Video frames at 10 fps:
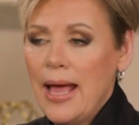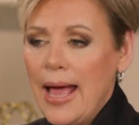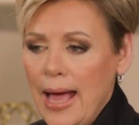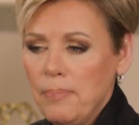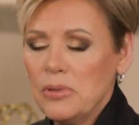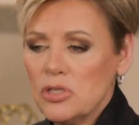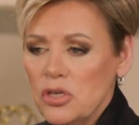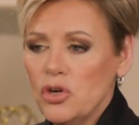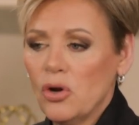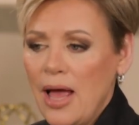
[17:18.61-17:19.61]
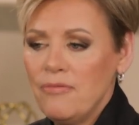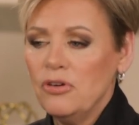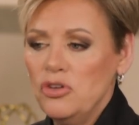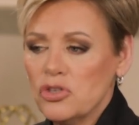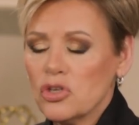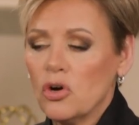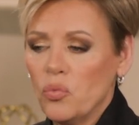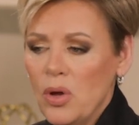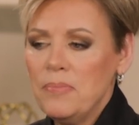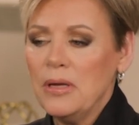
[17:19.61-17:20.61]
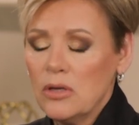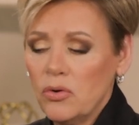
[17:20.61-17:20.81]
happens in your life and you start weeping,